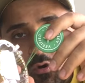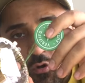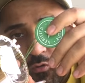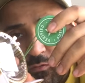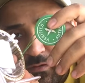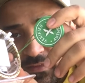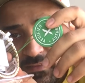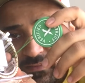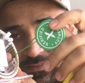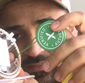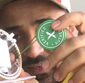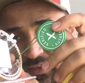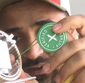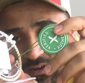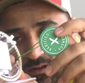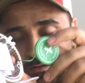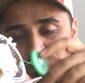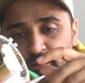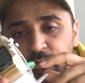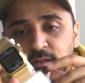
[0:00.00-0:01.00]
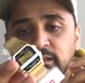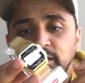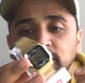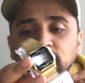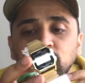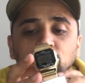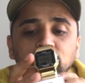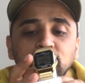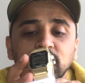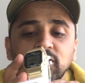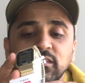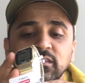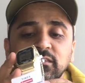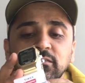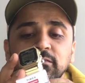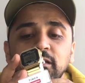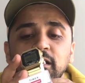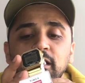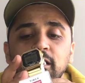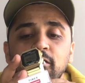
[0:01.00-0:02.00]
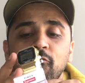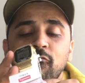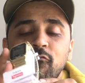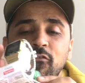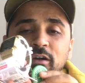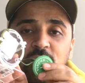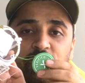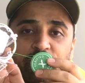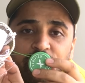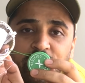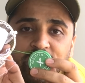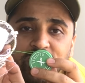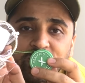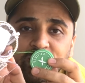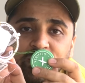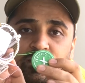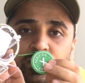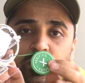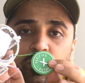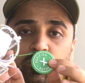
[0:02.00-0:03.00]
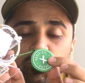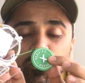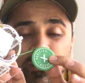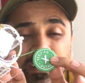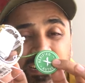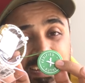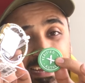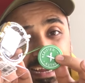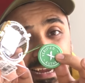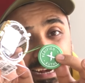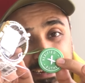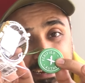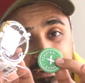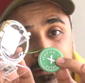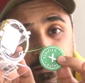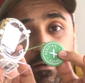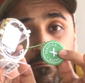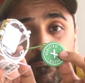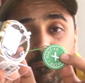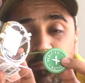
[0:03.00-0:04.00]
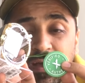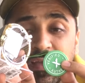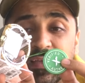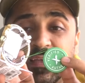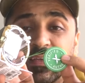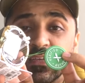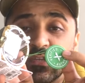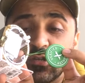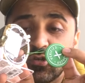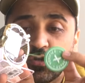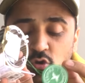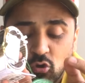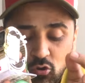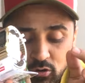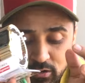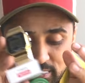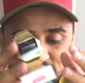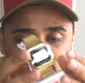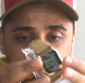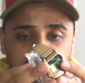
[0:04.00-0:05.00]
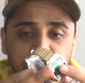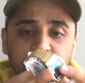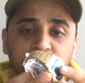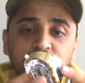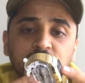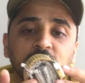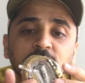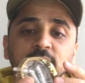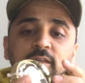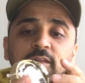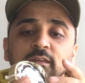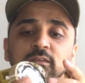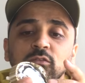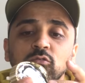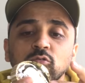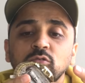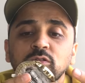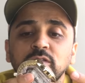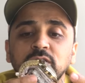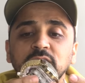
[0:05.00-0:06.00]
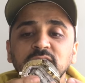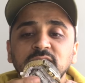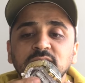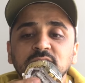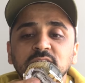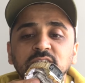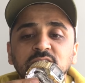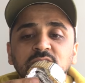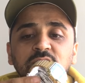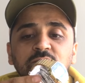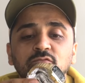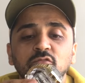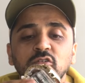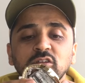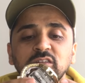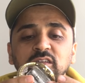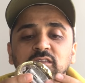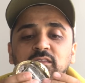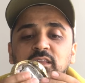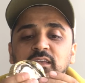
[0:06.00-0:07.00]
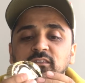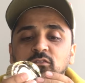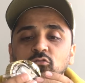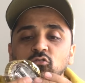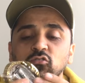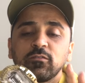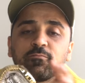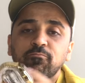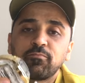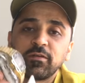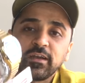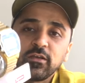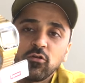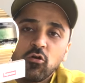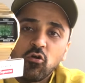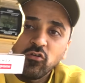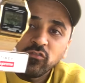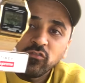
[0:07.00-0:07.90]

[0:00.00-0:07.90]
always there. So this is verified and authenticated by StockX. So this is the watch. This looks pretty